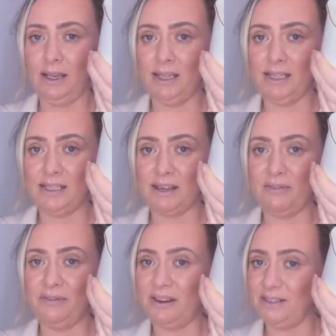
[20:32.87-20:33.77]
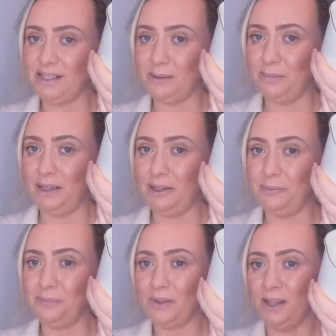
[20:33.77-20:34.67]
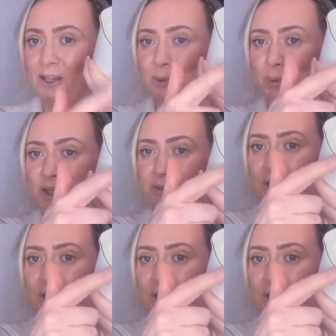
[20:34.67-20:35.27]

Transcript: is very similar. We have